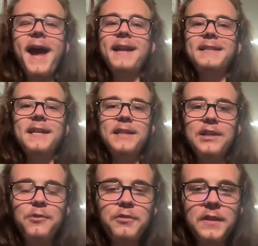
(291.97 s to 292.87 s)
And
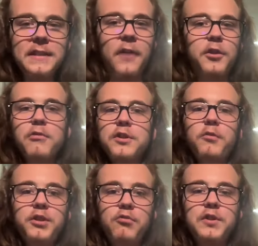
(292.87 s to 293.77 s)
it's useless now. There is
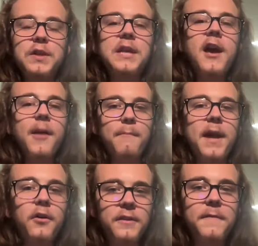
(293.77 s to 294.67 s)
no useless
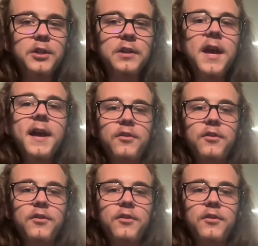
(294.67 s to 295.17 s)
male division.